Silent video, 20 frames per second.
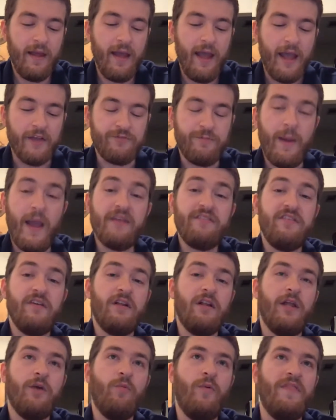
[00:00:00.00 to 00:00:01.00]
is
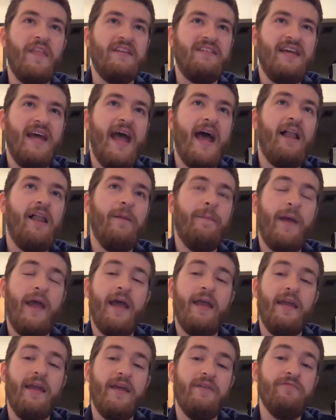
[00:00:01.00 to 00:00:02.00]
basically when the
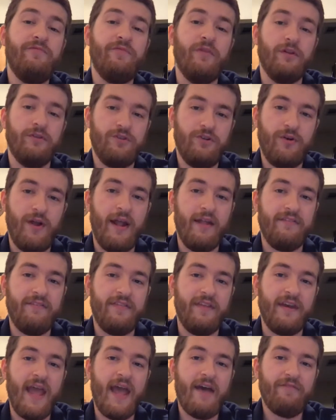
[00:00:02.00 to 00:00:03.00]
Taliban infiltrates
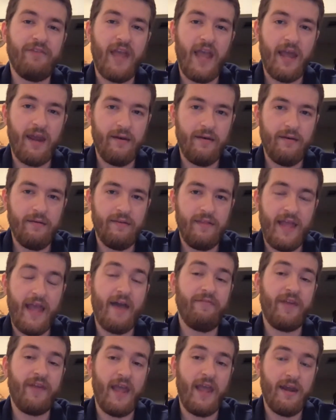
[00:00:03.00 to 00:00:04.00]
the Afghan the
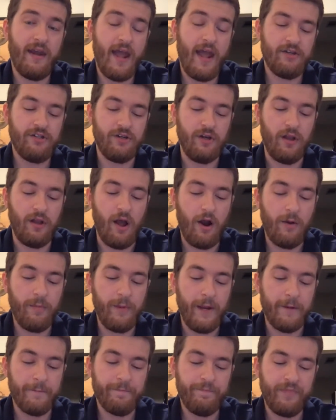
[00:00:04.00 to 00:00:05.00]
Afghan National
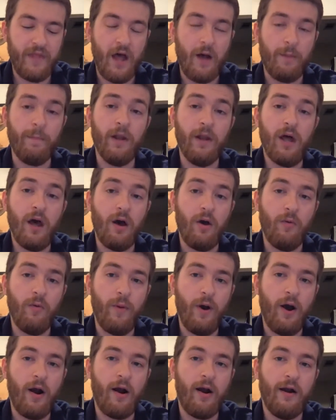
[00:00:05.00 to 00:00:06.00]
Army. Now, Mullah
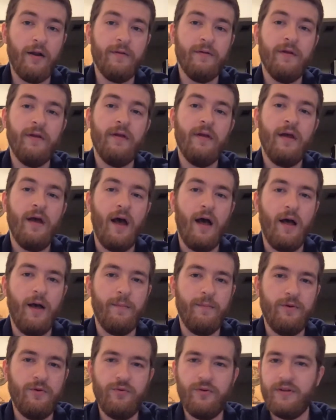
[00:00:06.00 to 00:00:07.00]
Omar
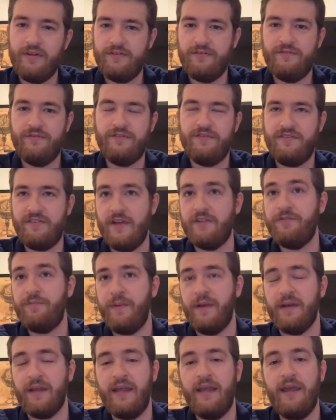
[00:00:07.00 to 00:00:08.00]
um, who has since
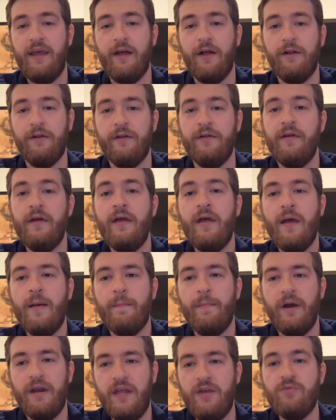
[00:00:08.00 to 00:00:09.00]
been killed.
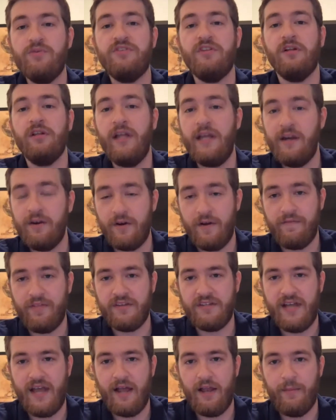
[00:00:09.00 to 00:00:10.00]
But he was the leader of
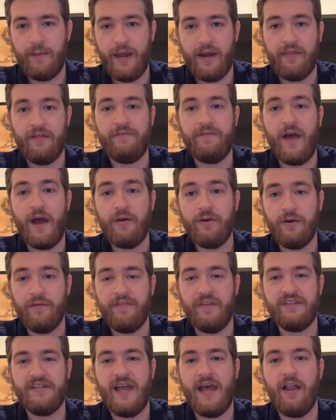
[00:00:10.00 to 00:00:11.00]
the Taliban and the founder
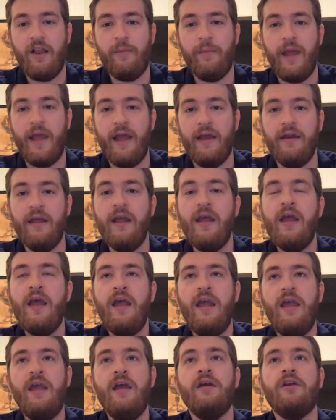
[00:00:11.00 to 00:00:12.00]
of the Taliban.
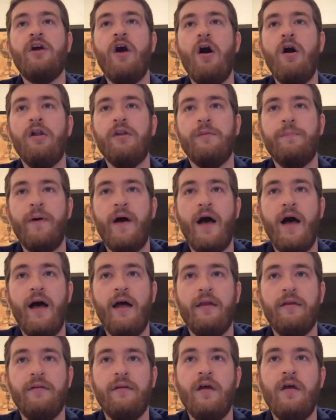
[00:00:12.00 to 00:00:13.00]
He had called
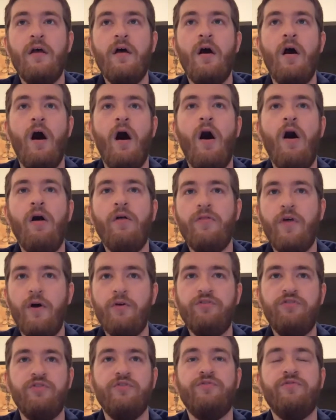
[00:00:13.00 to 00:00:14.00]
upon all
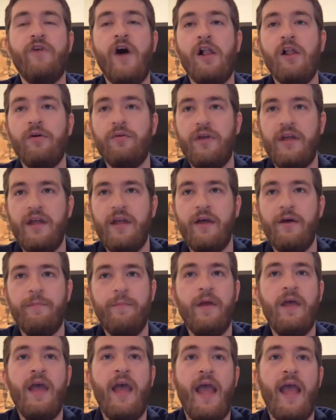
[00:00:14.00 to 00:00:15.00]
those who followed
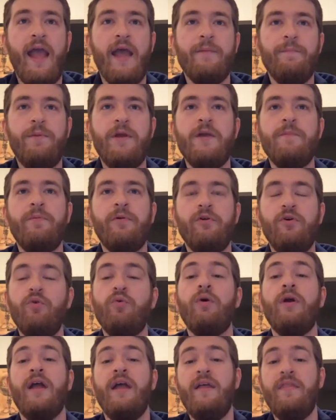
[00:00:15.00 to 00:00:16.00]
him and people who
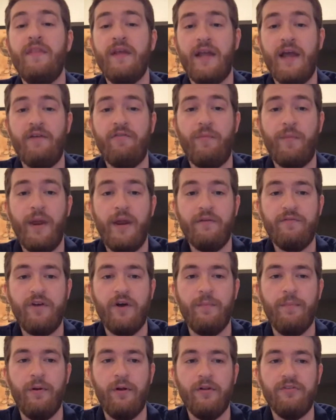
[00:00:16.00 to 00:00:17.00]
were in the government of
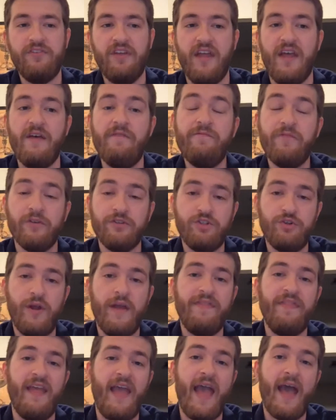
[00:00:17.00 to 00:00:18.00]
Kabul to
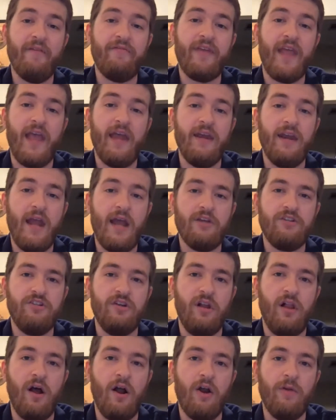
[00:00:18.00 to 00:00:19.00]
infiltrate the Afghan
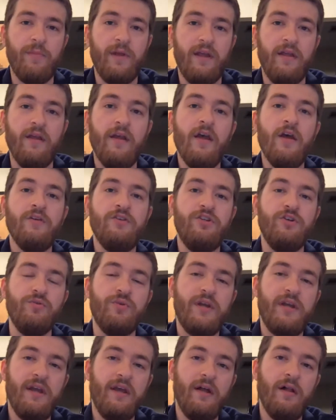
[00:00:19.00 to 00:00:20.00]
National Army to
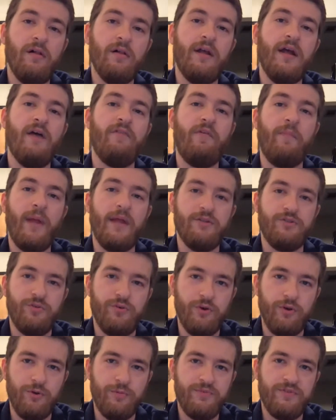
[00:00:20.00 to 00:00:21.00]
kill government
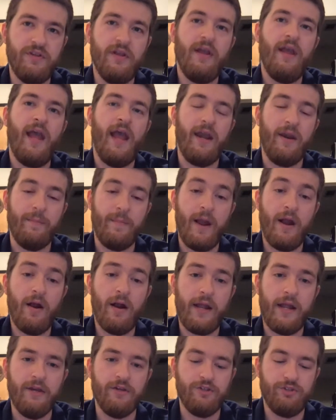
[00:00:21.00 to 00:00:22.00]
troops and
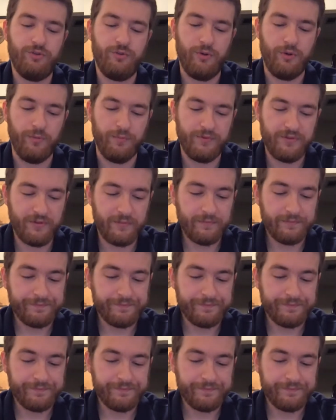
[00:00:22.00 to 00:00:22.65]
American troops.